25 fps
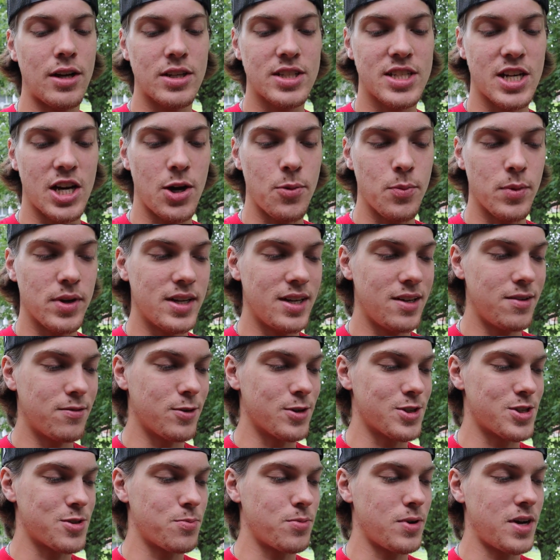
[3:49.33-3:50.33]
out to Elmadine
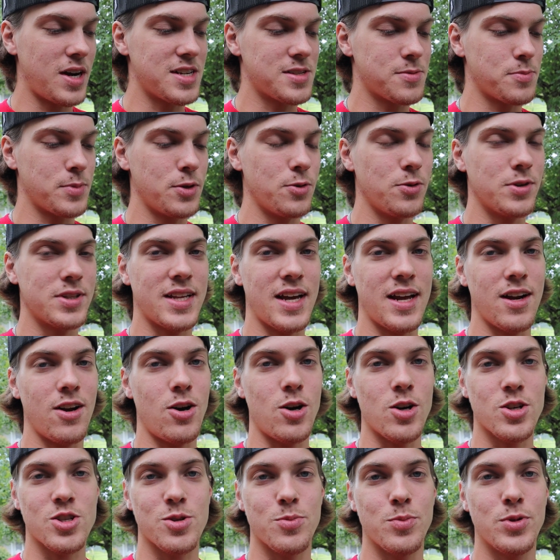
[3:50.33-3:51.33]
for surprising me with that
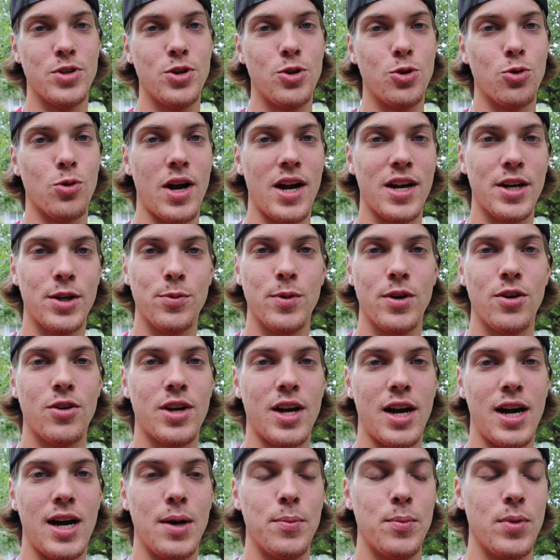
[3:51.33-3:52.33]
awesome new rod and reel
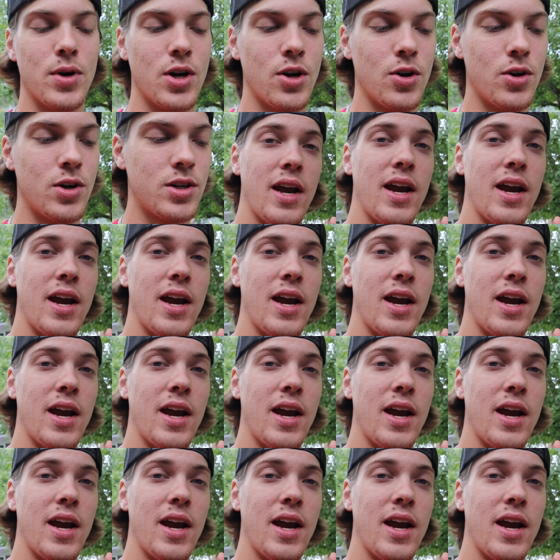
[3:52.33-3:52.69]
combo.